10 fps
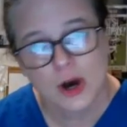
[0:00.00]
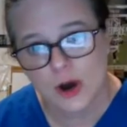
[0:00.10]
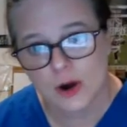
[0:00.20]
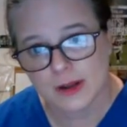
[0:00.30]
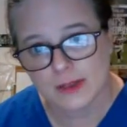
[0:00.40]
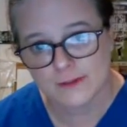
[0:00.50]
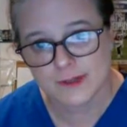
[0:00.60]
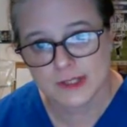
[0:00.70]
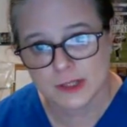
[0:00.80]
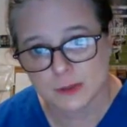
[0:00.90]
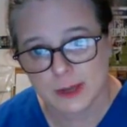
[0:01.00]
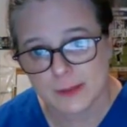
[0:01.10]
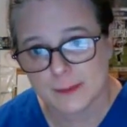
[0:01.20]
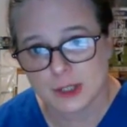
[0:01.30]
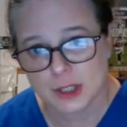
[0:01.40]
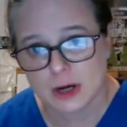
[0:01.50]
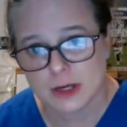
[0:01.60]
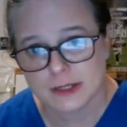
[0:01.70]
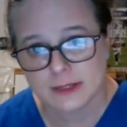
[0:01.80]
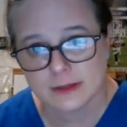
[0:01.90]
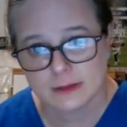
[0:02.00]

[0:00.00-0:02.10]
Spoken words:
or in the physical paper chart.